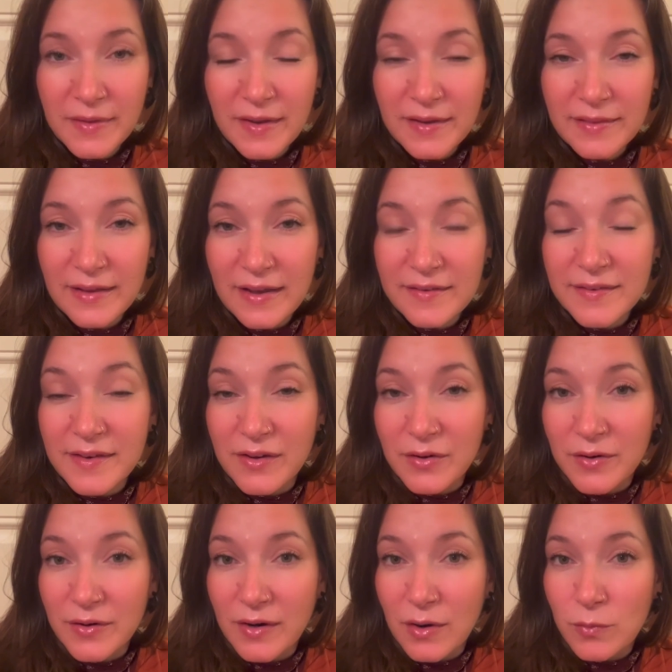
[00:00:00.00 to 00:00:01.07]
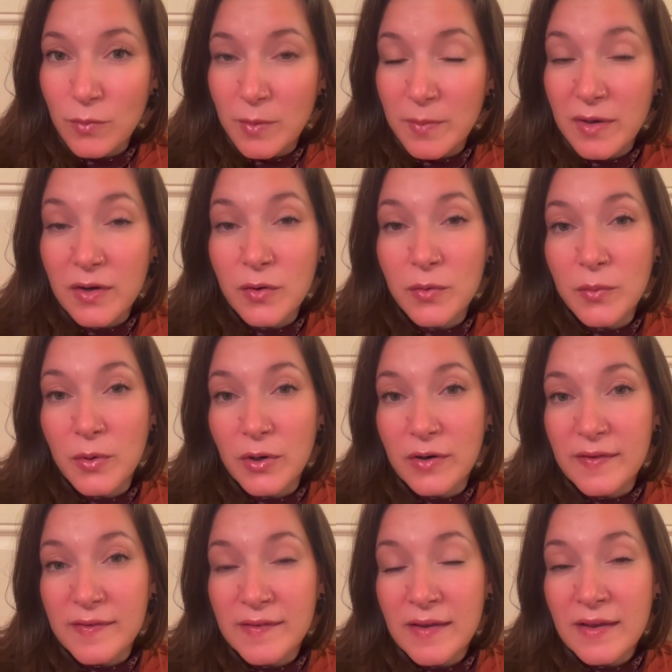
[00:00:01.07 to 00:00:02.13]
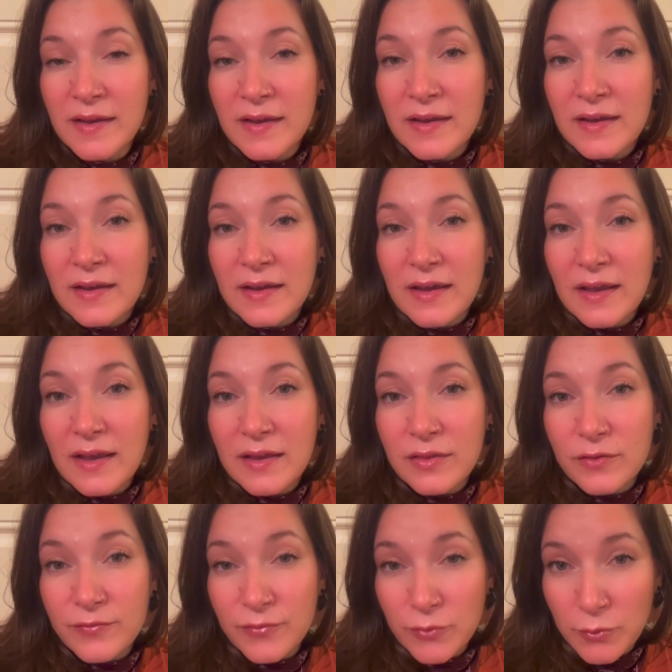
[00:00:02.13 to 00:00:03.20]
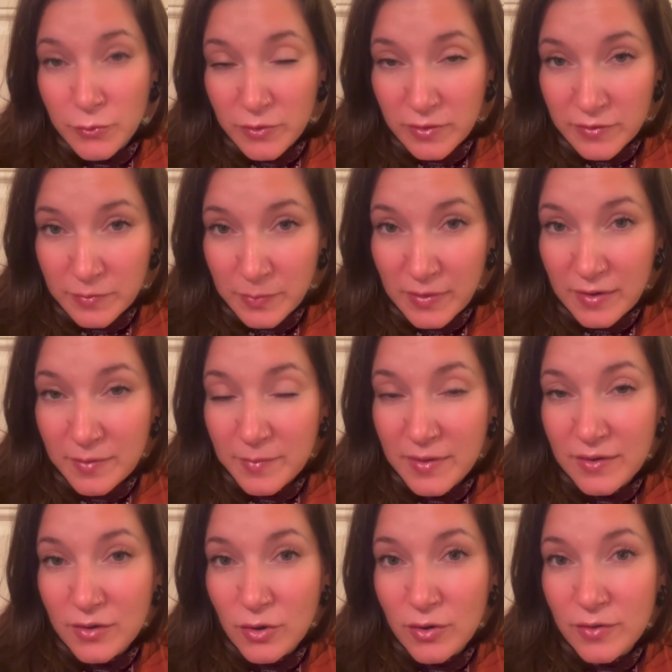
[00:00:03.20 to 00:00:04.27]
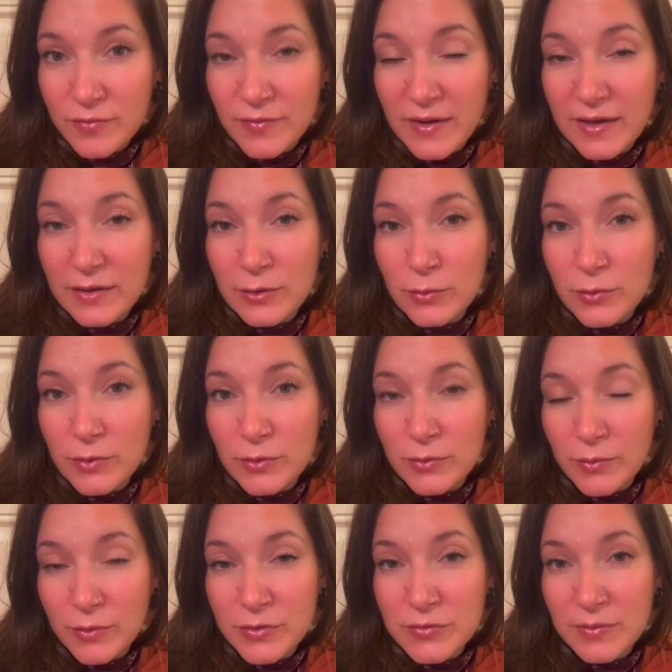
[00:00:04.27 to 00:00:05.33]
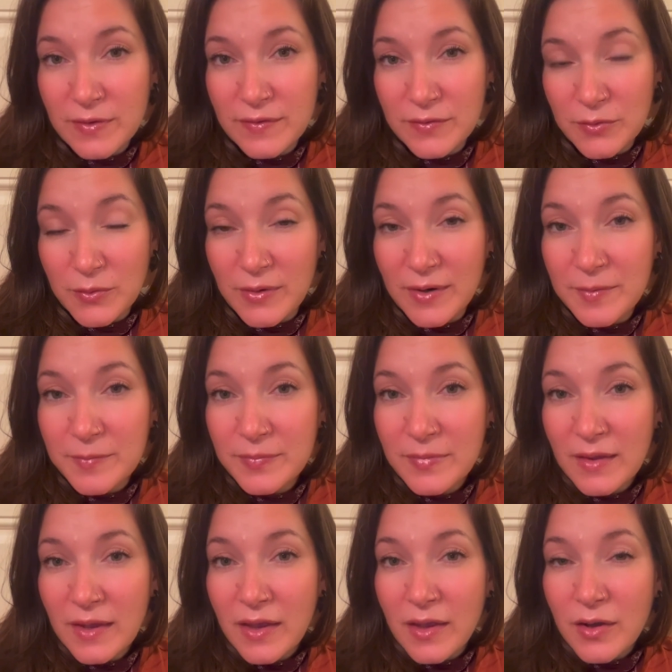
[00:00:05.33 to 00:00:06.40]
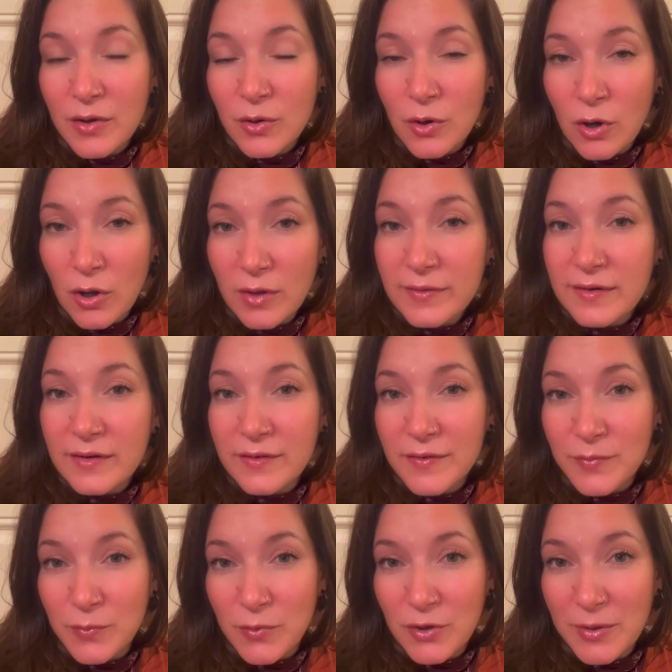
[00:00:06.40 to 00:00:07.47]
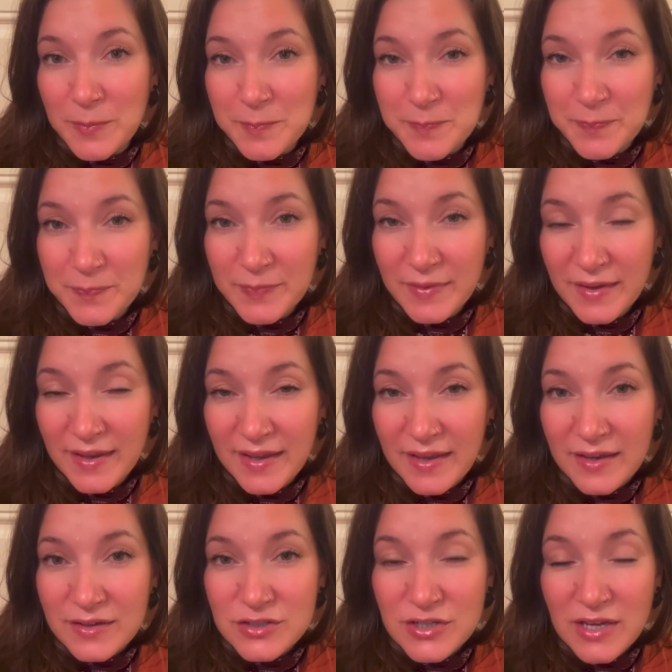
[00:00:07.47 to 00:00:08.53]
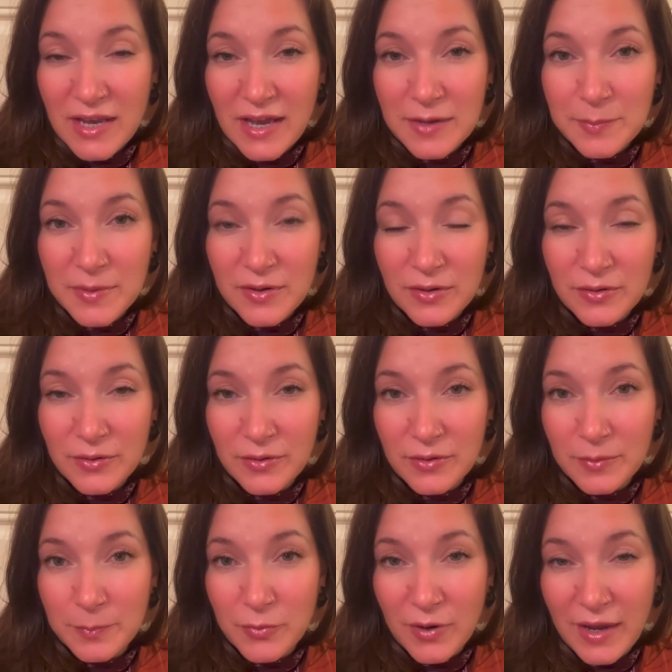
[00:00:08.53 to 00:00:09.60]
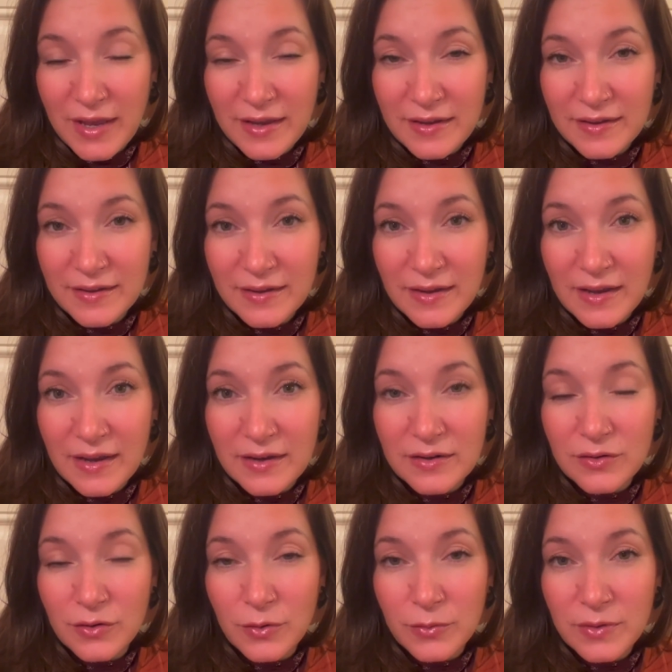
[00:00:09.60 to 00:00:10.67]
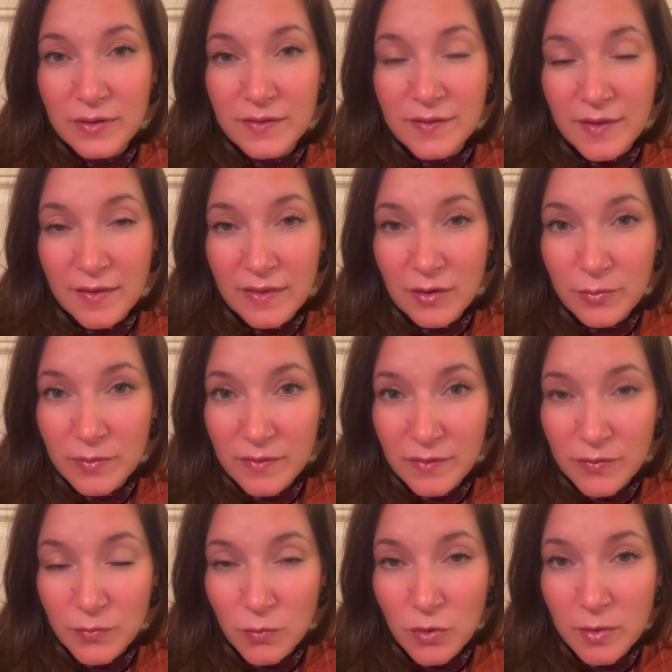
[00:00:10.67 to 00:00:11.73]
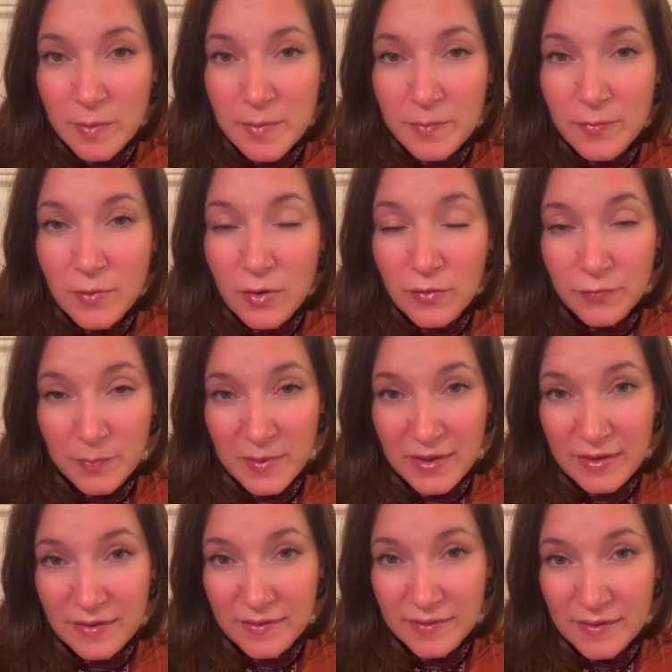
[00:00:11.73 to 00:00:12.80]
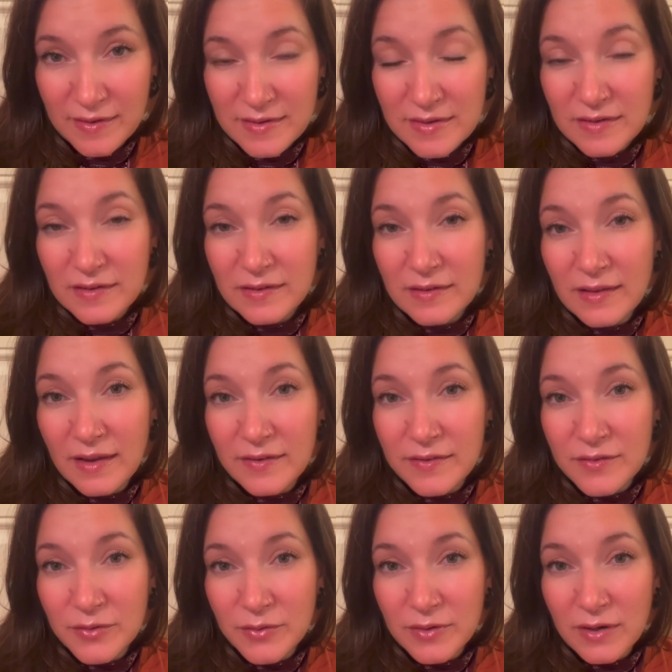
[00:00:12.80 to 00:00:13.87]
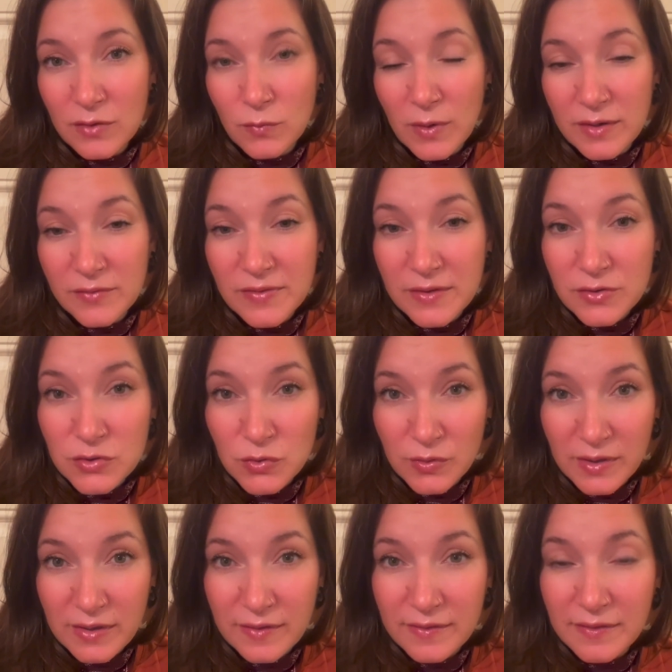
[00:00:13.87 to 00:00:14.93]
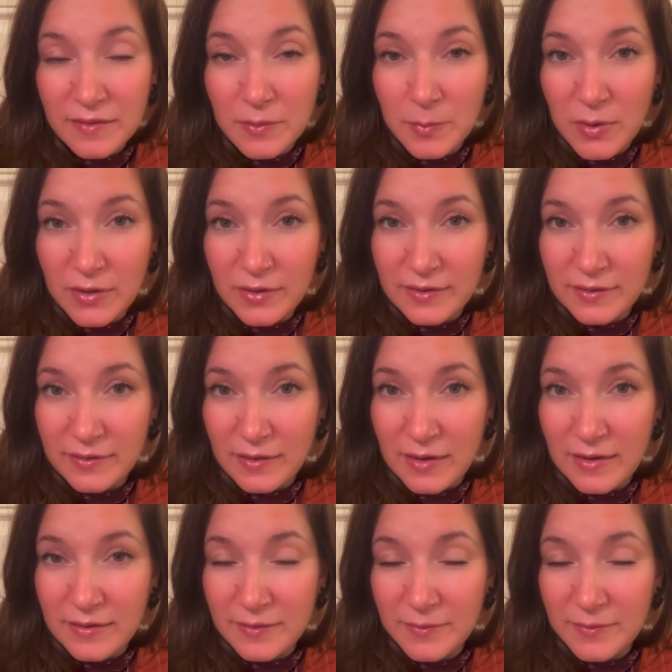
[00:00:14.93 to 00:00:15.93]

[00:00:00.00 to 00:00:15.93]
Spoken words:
Last year, a woman who works in the floral department of a local grocery store called in a swarm. She had been on her break and noticed that there was a swarm of bees clustered in one of the trees in the parking lot.